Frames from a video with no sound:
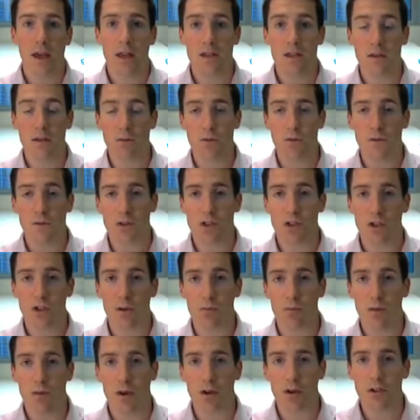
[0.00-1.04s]
In terms of
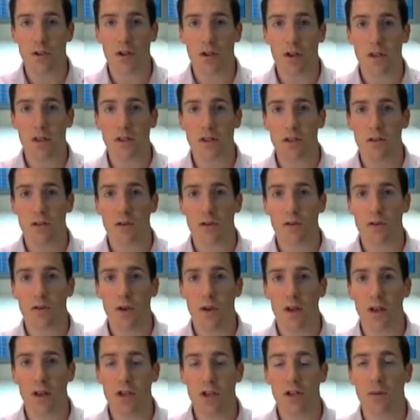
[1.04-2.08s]
stop loss, looking to
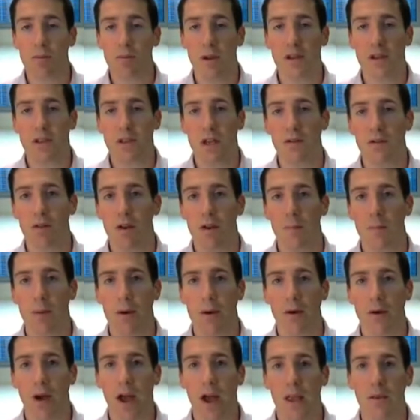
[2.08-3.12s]
initially place that around
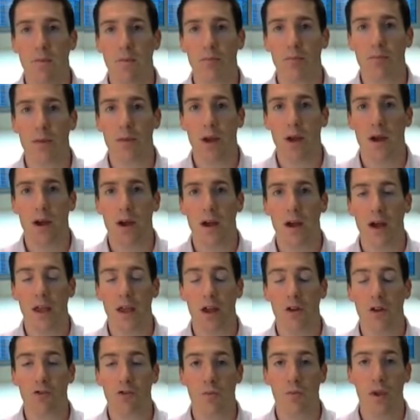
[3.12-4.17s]
about
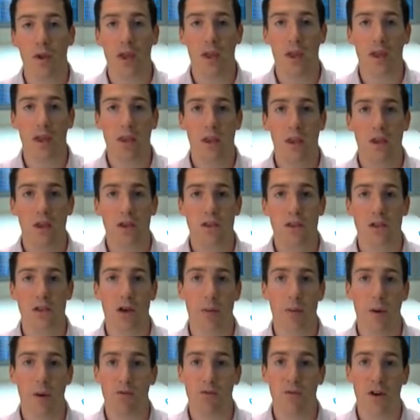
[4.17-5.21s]
800p, so
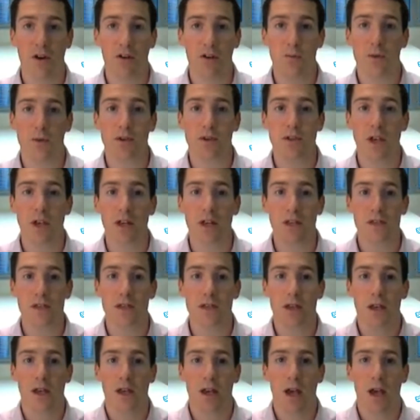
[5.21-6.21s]
about 5%,